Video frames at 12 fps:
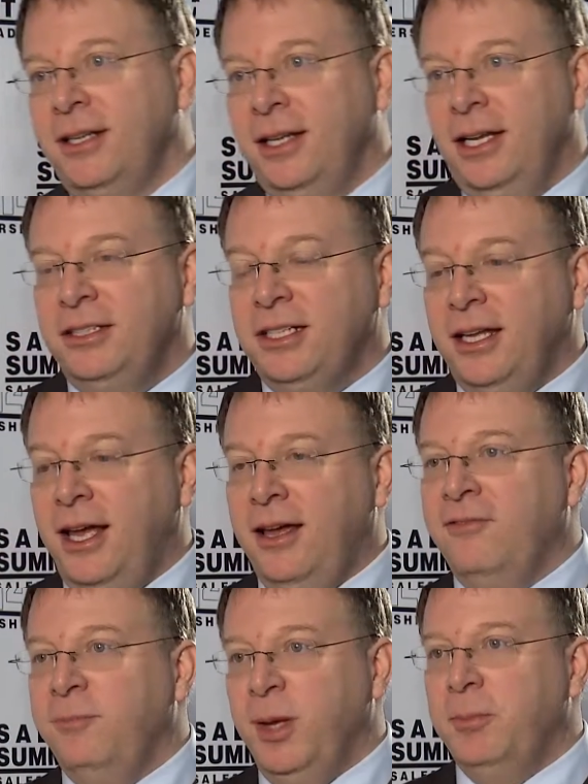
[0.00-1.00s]
It needs to
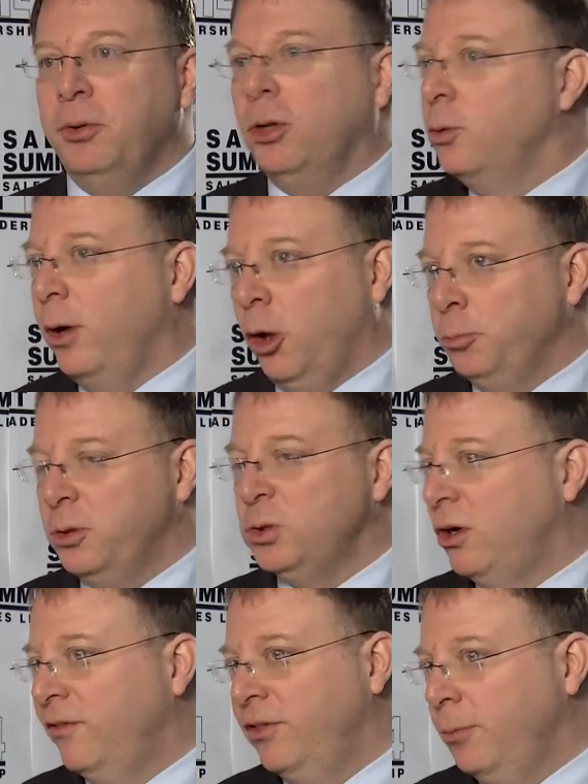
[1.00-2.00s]
have people who help you
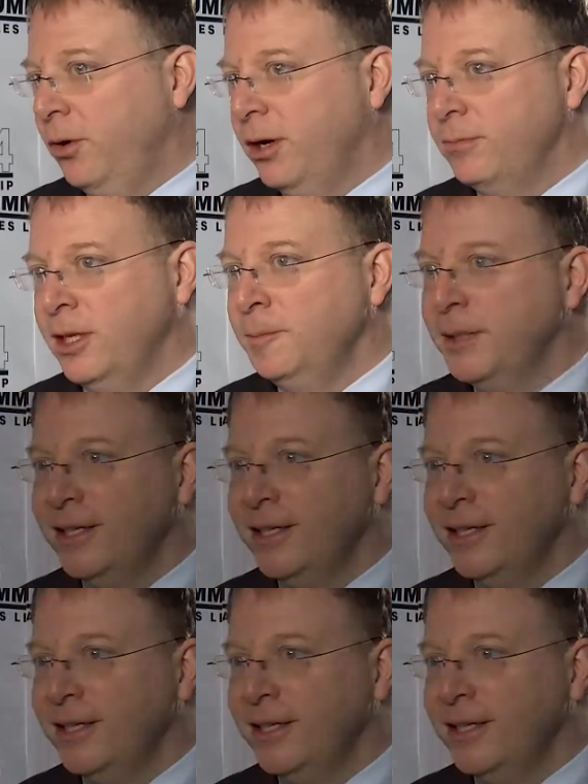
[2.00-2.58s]
solve the problem,